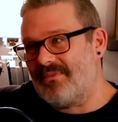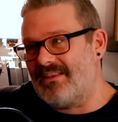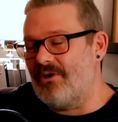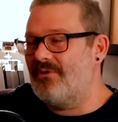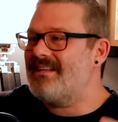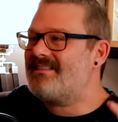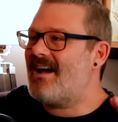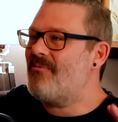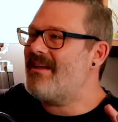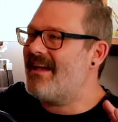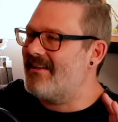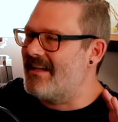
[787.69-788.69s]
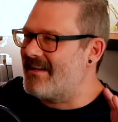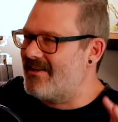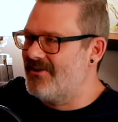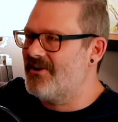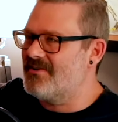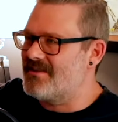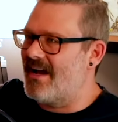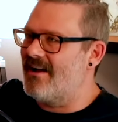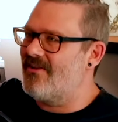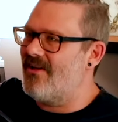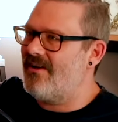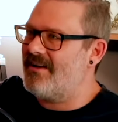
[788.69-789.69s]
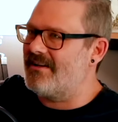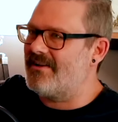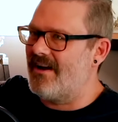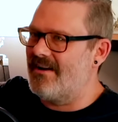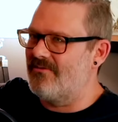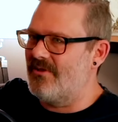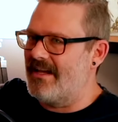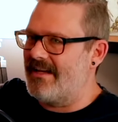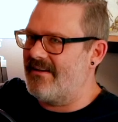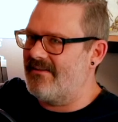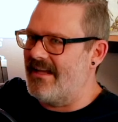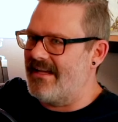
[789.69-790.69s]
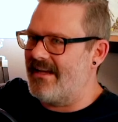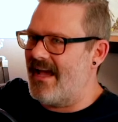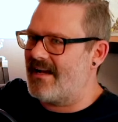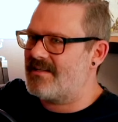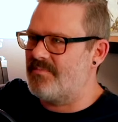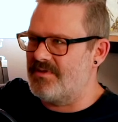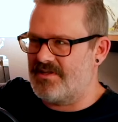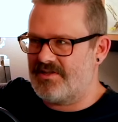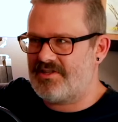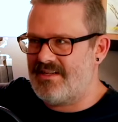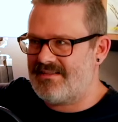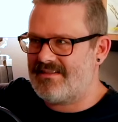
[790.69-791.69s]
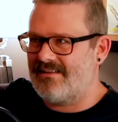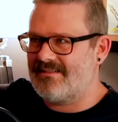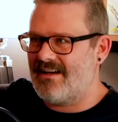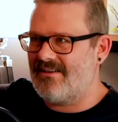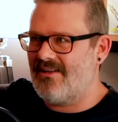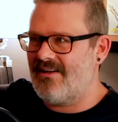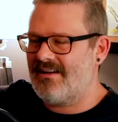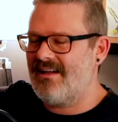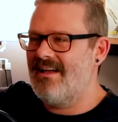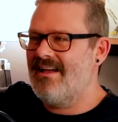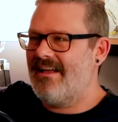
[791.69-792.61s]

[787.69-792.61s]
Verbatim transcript: The only time we get like clear dialogue and kind of like like expositiony style dialogue